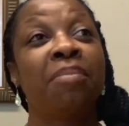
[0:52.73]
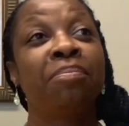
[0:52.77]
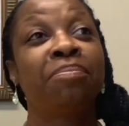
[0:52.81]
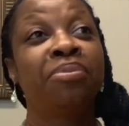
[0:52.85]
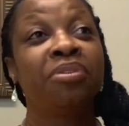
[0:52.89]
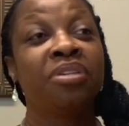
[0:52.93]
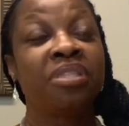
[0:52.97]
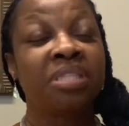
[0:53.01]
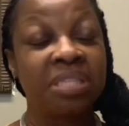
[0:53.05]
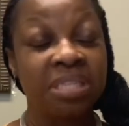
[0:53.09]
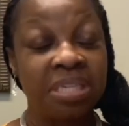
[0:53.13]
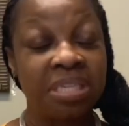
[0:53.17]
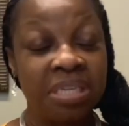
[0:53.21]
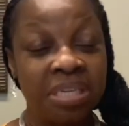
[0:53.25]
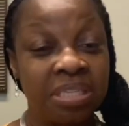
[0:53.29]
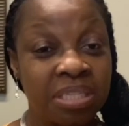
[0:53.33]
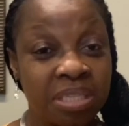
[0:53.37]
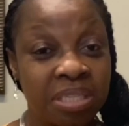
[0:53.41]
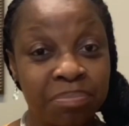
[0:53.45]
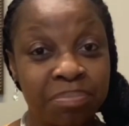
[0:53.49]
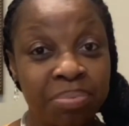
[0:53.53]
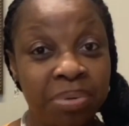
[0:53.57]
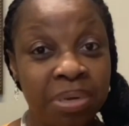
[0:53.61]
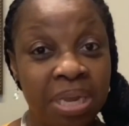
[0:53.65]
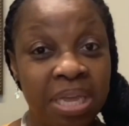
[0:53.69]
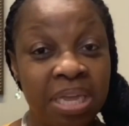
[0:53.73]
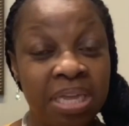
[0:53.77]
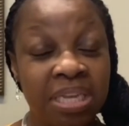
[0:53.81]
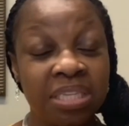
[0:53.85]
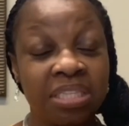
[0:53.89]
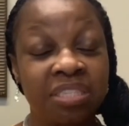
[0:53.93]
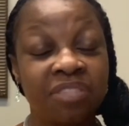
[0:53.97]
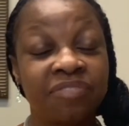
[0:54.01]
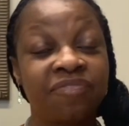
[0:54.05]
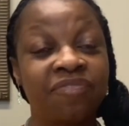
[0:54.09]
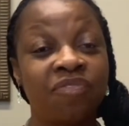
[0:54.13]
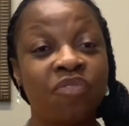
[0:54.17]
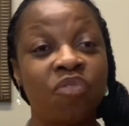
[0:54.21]
put things in
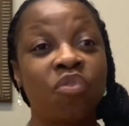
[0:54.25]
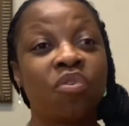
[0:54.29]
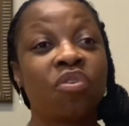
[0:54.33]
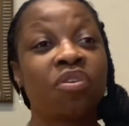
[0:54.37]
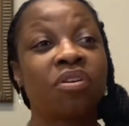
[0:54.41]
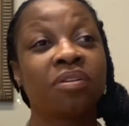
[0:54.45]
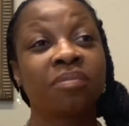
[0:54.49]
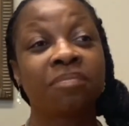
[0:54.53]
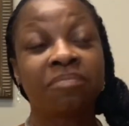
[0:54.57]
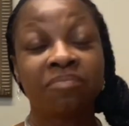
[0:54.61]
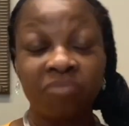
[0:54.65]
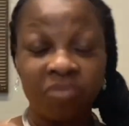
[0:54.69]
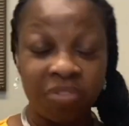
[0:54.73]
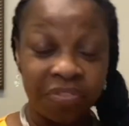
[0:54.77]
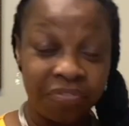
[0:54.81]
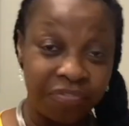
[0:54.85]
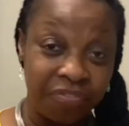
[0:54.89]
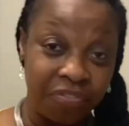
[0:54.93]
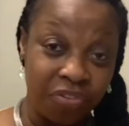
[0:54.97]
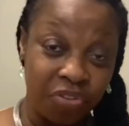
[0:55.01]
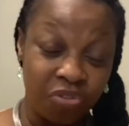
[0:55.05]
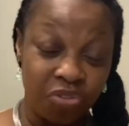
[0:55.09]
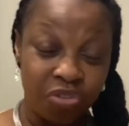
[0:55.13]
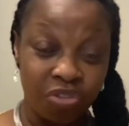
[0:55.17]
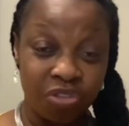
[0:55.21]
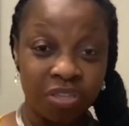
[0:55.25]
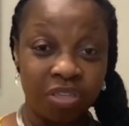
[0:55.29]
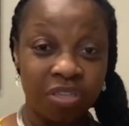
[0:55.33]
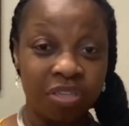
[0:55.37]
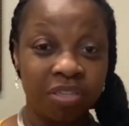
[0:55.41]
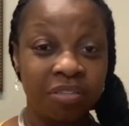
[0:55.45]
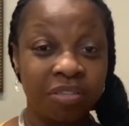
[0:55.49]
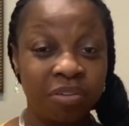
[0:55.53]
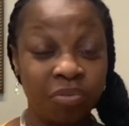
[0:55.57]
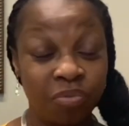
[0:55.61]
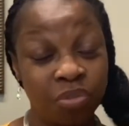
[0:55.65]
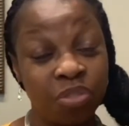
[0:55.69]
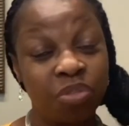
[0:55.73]
place for the
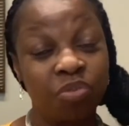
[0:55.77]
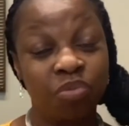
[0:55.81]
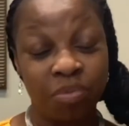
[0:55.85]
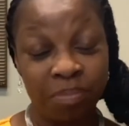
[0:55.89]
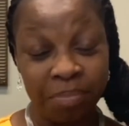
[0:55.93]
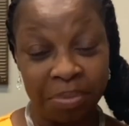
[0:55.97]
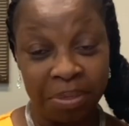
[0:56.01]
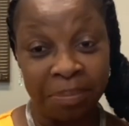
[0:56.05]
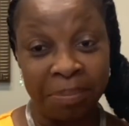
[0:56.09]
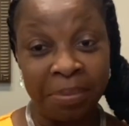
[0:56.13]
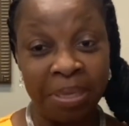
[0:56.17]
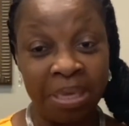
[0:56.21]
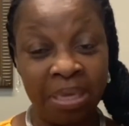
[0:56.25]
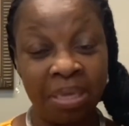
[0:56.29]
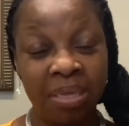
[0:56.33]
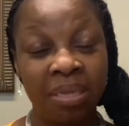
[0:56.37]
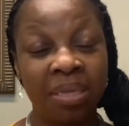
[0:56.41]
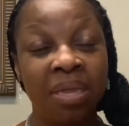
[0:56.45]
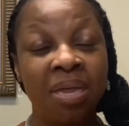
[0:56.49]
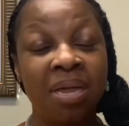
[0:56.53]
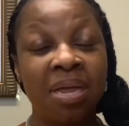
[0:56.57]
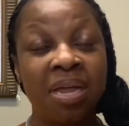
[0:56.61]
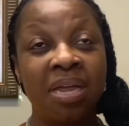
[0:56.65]
future, which would be me,